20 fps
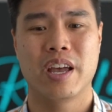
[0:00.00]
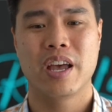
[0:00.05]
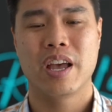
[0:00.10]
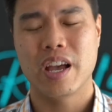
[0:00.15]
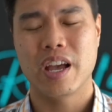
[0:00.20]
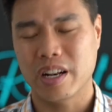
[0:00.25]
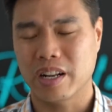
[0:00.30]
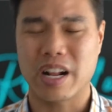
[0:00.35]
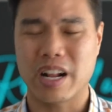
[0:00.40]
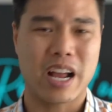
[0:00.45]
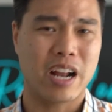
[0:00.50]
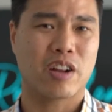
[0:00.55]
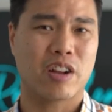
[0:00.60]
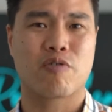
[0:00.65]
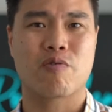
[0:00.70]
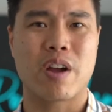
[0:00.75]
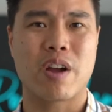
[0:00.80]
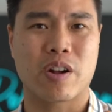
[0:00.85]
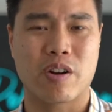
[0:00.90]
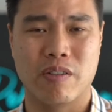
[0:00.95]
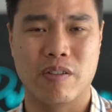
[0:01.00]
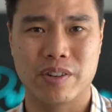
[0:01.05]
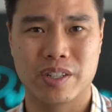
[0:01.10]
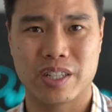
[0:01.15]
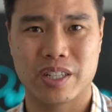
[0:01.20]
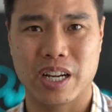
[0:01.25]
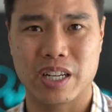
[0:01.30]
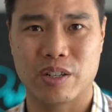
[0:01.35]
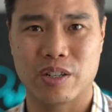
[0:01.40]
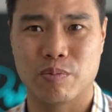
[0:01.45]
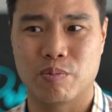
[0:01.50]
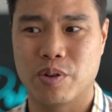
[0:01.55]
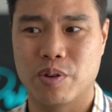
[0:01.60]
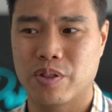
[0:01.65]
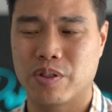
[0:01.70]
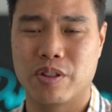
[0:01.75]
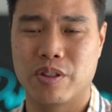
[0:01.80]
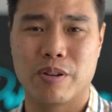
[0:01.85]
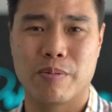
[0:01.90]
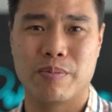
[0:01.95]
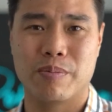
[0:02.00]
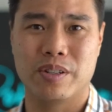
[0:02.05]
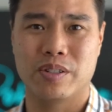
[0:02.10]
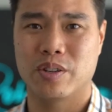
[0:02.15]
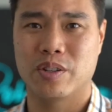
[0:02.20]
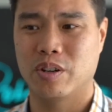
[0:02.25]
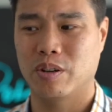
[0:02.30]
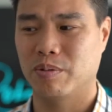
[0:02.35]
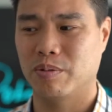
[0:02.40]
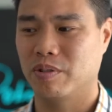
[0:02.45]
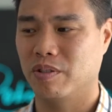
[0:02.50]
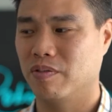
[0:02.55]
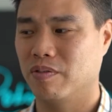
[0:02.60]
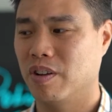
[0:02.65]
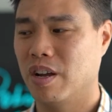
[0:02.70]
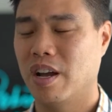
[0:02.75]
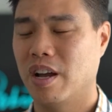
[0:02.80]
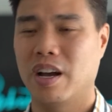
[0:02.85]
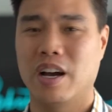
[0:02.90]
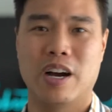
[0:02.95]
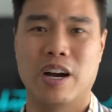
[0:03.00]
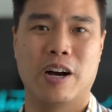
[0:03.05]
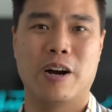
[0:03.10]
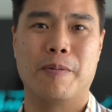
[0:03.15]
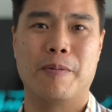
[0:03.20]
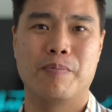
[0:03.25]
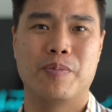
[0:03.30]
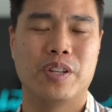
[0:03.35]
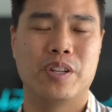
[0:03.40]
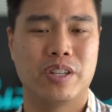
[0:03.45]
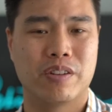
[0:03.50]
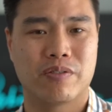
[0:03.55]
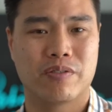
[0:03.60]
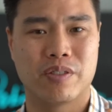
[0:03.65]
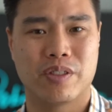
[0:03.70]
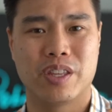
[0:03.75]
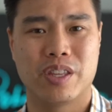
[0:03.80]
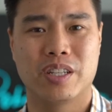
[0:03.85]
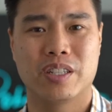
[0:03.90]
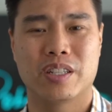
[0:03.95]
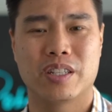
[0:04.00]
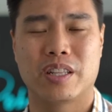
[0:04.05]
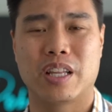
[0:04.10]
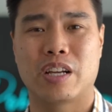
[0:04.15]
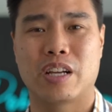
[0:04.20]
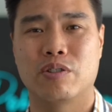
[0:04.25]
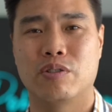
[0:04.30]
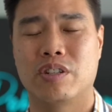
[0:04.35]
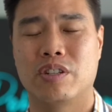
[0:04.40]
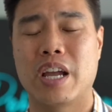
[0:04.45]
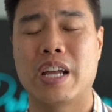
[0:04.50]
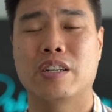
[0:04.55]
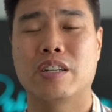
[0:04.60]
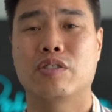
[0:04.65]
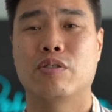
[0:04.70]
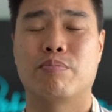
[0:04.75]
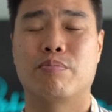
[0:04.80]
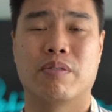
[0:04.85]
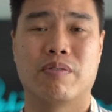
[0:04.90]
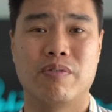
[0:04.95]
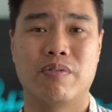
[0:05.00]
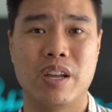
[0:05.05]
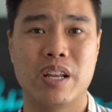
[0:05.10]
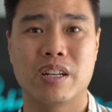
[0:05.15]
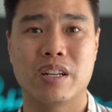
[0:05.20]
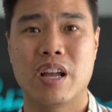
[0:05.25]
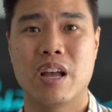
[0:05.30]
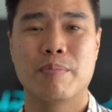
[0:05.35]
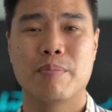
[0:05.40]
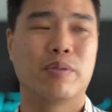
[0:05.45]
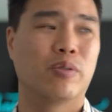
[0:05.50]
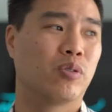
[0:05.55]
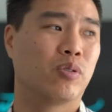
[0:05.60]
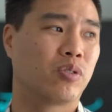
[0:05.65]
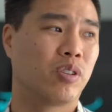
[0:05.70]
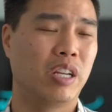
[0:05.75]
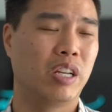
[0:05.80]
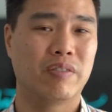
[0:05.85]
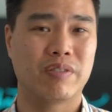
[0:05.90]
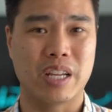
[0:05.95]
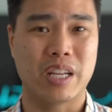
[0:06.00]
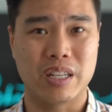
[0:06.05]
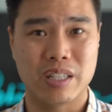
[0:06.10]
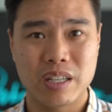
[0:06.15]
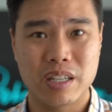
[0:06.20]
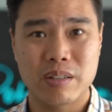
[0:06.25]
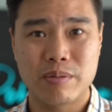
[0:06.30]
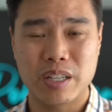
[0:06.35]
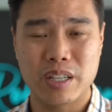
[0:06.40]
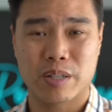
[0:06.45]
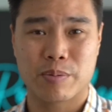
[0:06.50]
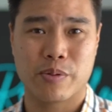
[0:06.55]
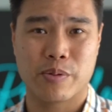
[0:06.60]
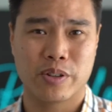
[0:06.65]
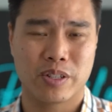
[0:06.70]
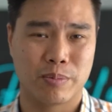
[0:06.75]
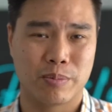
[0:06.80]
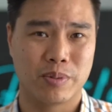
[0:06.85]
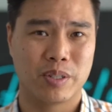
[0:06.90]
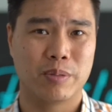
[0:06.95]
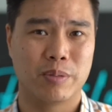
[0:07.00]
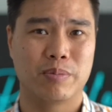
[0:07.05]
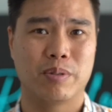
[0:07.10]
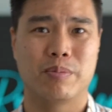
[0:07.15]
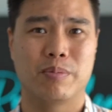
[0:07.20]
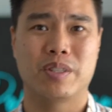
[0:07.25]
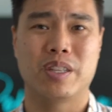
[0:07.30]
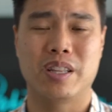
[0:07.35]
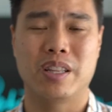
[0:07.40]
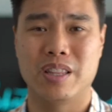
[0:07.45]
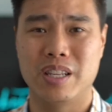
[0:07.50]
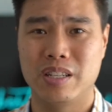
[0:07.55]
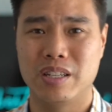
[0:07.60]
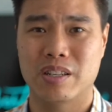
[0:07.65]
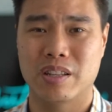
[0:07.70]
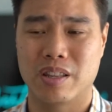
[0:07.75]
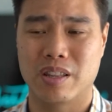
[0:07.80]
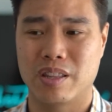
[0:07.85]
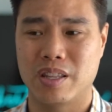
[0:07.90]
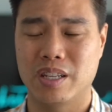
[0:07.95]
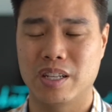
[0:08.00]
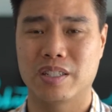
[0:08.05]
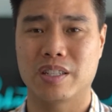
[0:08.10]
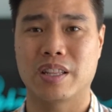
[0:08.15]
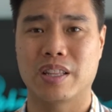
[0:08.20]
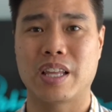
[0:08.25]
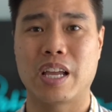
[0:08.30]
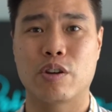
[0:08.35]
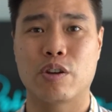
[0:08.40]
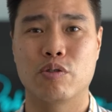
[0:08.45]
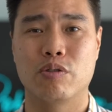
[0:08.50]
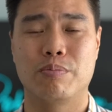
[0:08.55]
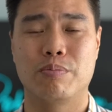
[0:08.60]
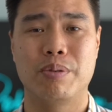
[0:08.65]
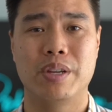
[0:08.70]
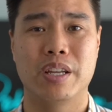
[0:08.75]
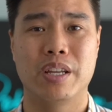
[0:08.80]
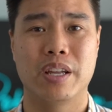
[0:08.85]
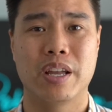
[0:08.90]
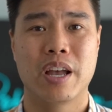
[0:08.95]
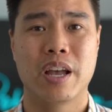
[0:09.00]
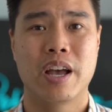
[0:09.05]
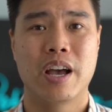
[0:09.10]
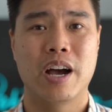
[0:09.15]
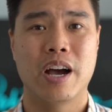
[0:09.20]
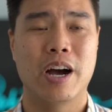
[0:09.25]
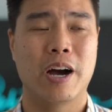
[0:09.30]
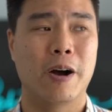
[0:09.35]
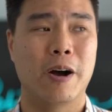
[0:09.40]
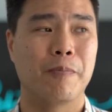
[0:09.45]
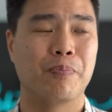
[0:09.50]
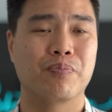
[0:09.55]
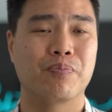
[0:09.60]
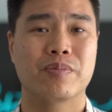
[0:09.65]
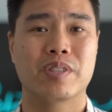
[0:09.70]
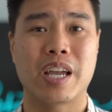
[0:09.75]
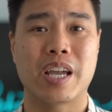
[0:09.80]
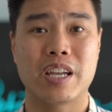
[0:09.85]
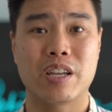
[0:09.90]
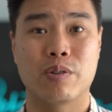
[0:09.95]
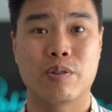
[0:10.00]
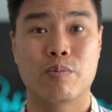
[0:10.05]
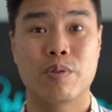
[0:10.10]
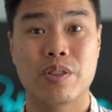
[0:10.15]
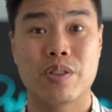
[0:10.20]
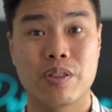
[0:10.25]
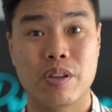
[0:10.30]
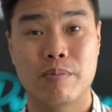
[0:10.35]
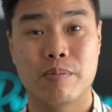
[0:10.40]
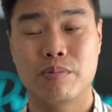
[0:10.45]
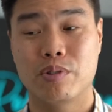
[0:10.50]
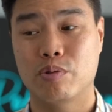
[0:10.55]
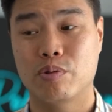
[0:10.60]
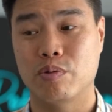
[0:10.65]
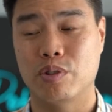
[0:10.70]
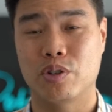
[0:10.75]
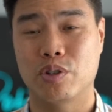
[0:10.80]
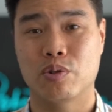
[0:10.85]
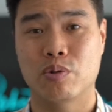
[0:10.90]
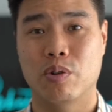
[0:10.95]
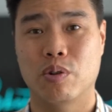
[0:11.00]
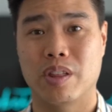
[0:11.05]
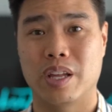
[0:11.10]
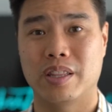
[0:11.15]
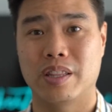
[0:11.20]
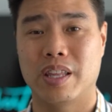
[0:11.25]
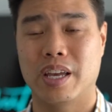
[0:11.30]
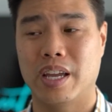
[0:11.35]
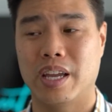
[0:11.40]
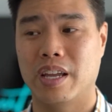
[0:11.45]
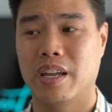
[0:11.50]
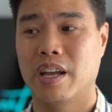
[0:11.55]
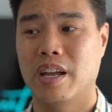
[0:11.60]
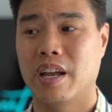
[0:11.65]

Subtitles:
And I had a great conversation with them in terms of the different things that they could take to prevent, but also if they did experience some symptoms, then these are the things that they could be taking with them to ensure that they